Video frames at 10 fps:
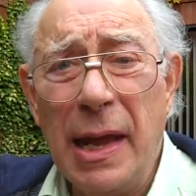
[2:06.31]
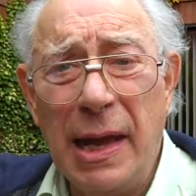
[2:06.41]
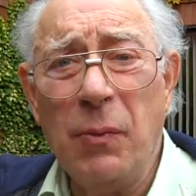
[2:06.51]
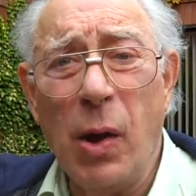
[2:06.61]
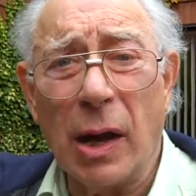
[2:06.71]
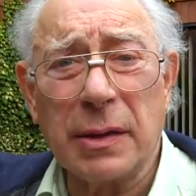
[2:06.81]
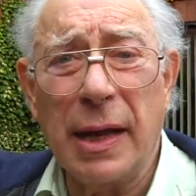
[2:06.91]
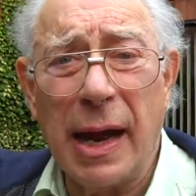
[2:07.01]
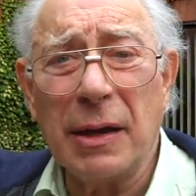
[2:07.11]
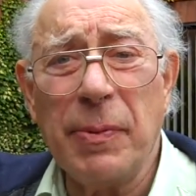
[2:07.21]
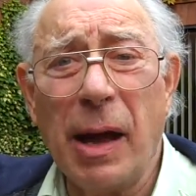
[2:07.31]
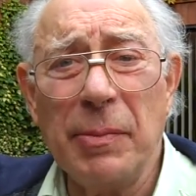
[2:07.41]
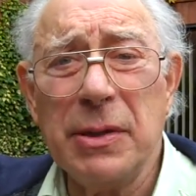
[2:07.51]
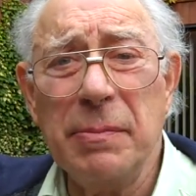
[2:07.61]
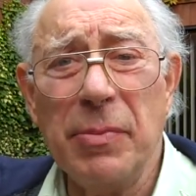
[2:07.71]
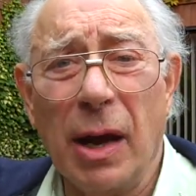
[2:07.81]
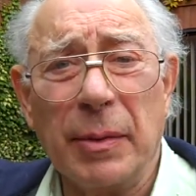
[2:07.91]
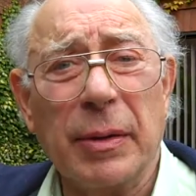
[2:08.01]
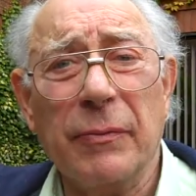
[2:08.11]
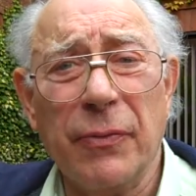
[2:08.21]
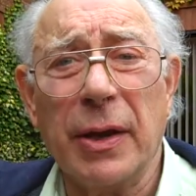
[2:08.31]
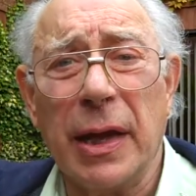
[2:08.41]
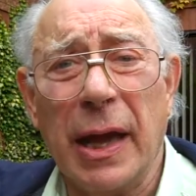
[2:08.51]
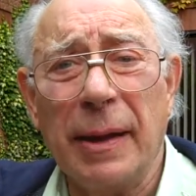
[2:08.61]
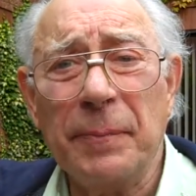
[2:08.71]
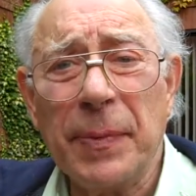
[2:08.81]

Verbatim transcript: He worked in our department in Birmingham for a year.